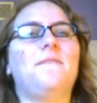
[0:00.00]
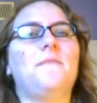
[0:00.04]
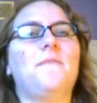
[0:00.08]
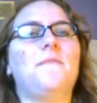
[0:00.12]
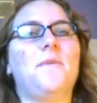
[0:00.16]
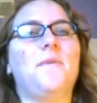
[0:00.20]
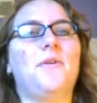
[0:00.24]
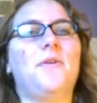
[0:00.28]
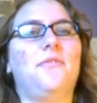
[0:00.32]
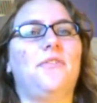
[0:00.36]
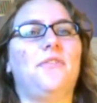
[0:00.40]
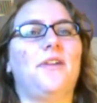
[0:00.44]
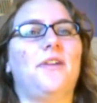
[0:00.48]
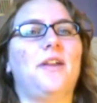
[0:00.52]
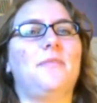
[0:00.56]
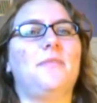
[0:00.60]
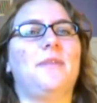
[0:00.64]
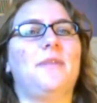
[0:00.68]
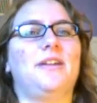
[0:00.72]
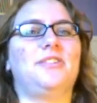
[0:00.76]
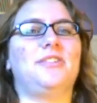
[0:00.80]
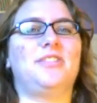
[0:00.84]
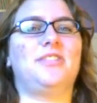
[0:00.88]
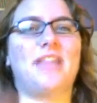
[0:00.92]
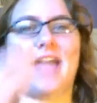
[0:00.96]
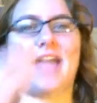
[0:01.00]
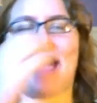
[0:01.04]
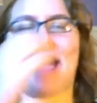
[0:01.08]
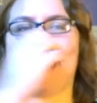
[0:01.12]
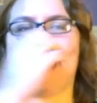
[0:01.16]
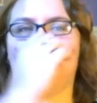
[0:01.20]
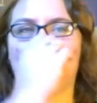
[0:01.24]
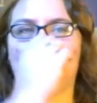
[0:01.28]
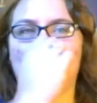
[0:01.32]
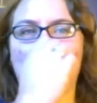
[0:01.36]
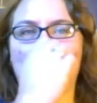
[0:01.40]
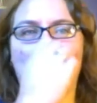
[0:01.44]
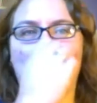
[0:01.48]
I love them both very much.
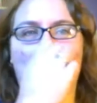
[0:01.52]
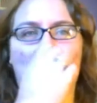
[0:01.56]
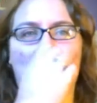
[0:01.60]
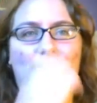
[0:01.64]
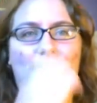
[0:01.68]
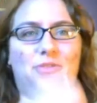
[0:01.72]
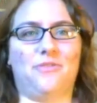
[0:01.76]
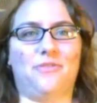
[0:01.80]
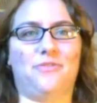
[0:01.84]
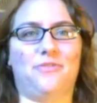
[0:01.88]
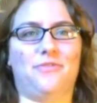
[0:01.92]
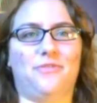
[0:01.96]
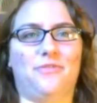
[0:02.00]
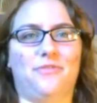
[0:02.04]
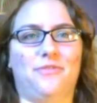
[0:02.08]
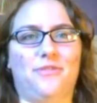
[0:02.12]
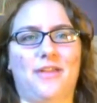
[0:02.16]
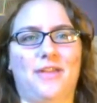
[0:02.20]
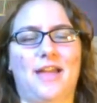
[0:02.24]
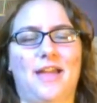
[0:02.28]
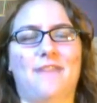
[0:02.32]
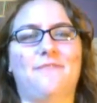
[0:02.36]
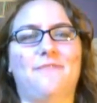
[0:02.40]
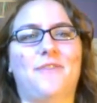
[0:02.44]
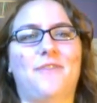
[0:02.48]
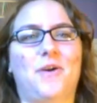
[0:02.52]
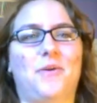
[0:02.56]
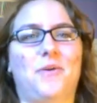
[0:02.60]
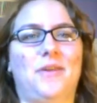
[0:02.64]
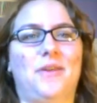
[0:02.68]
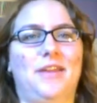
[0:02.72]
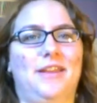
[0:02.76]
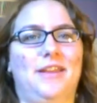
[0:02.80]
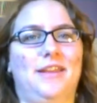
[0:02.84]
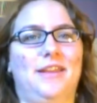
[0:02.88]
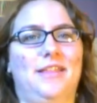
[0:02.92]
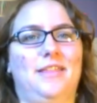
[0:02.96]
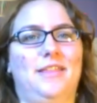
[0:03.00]
They actually both
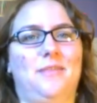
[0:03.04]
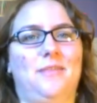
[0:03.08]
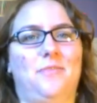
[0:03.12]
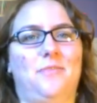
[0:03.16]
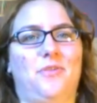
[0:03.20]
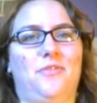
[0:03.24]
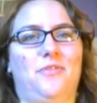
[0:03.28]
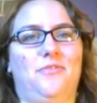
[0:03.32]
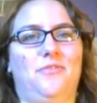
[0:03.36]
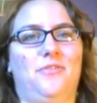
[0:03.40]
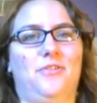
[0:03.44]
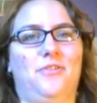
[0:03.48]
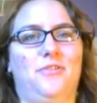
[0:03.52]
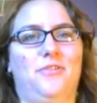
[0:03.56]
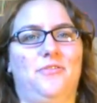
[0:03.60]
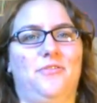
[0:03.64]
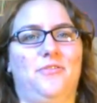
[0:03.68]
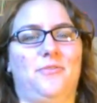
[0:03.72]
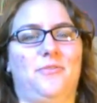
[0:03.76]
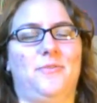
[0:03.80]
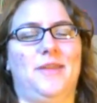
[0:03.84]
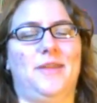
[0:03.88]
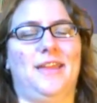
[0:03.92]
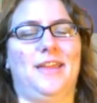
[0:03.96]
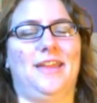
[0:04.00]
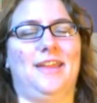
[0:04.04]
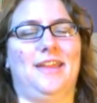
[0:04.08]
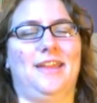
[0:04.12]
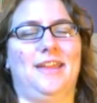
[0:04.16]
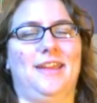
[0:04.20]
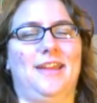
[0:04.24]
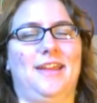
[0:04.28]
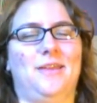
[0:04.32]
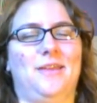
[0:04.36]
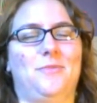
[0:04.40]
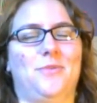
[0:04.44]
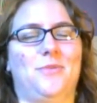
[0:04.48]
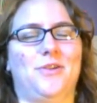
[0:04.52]
have voted, and they both voted for
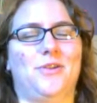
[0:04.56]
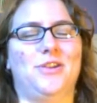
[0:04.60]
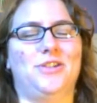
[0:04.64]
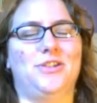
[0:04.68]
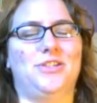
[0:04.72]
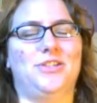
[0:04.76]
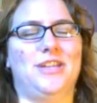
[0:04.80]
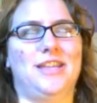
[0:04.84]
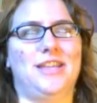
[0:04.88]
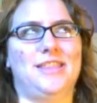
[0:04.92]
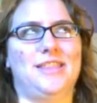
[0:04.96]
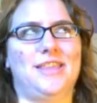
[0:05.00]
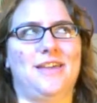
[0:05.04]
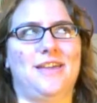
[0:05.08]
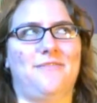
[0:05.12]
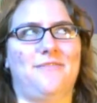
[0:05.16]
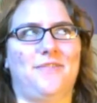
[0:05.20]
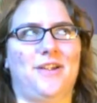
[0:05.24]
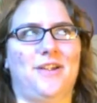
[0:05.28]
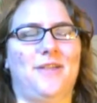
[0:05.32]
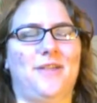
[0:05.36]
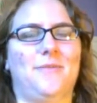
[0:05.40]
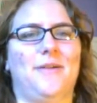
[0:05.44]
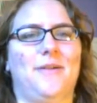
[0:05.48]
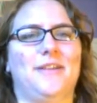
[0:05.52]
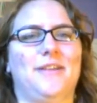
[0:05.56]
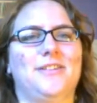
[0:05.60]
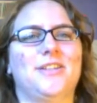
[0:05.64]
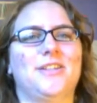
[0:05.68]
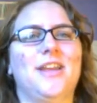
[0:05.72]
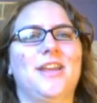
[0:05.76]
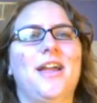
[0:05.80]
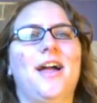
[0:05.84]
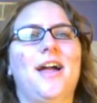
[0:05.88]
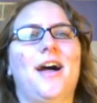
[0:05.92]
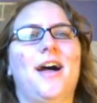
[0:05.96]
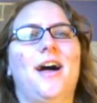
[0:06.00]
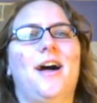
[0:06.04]
me, and I appreciate that very
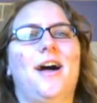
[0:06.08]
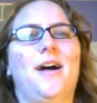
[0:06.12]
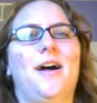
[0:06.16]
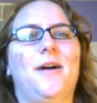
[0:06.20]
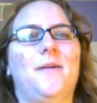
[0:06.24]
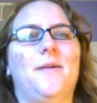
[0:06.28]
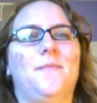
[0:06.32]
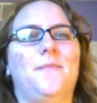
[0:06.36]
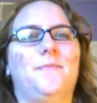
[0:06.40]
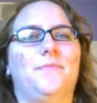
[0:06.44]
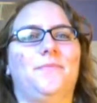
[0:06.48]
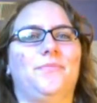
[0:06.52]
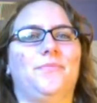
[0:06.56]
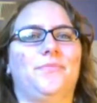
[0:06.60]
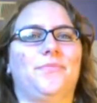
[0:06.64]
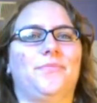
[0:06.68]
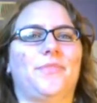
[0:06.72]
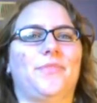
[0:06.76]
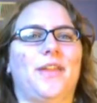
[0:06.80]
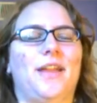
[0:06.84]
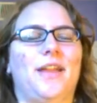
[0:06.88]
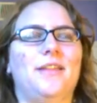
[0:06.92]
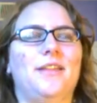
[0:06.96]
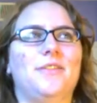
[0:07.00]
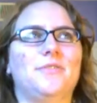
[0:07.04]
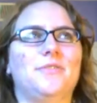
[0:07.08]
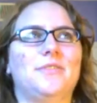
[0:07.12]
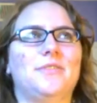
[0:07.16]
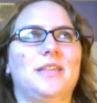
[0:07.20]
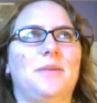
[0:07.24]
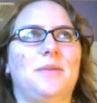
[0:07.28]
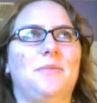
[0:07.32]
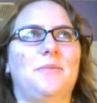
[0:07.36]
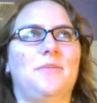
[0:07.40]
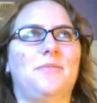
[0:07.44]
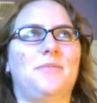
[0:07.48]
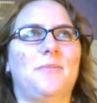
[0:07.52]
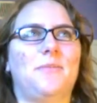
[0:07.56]
much. I
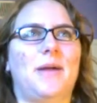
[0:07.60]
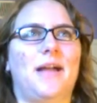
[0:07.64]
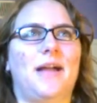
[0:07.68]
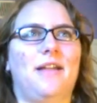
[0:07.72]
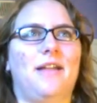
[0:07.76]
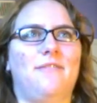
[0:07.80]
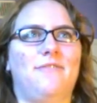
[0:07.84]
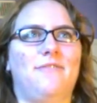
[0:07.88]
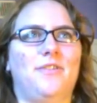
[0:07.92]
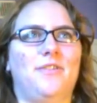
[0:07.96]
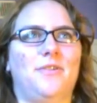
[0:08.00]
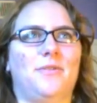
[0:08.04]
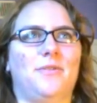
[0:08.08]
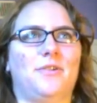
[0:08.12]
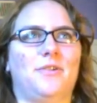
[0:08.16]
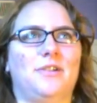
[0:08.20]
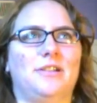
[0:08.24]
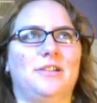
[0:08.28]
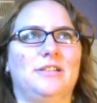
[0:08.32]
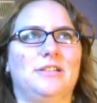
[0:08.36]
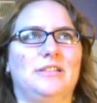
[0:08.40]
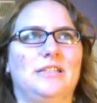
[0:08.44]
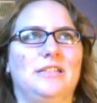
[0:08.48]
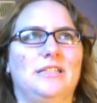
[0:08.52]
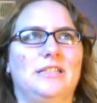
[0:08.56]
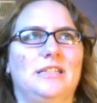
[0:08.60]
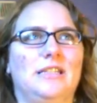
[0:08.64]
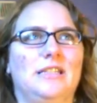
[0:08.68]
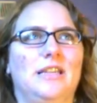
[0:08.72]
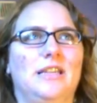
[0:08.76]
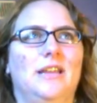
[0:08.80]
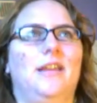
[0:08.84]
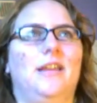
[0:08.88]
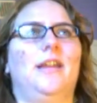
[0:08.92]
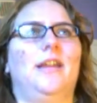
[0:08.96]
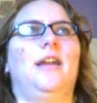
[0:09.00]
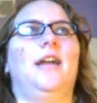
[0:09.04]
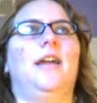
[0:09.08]
know some of my
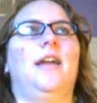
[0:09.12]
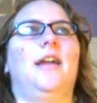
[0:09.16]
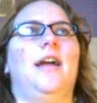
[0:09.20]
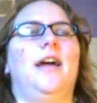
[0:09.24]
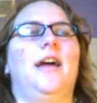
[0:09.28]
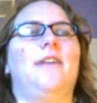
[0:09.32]
viewers